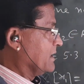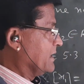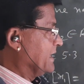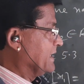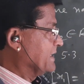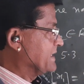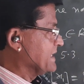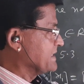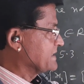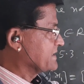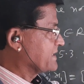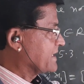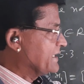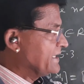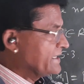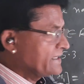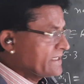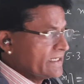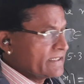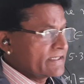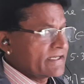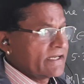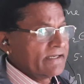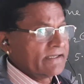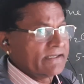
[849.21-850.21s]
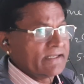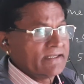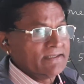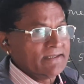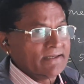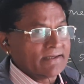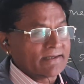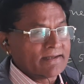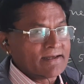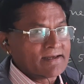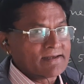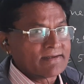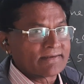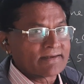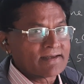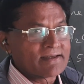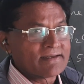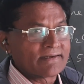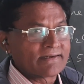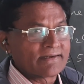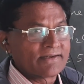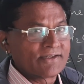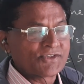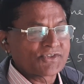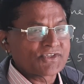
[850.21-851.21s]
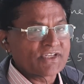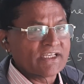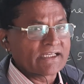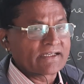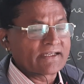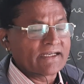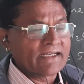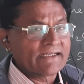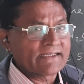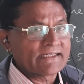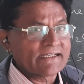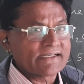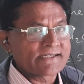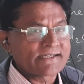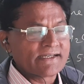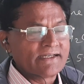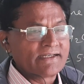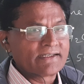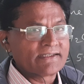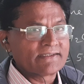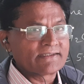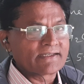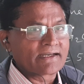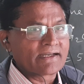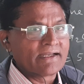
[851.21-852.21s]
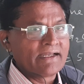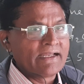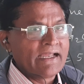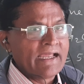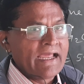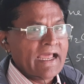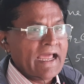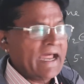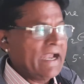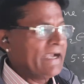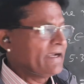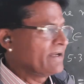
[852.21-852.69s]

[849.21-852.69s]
It is greatest integer. You see, greatest integer.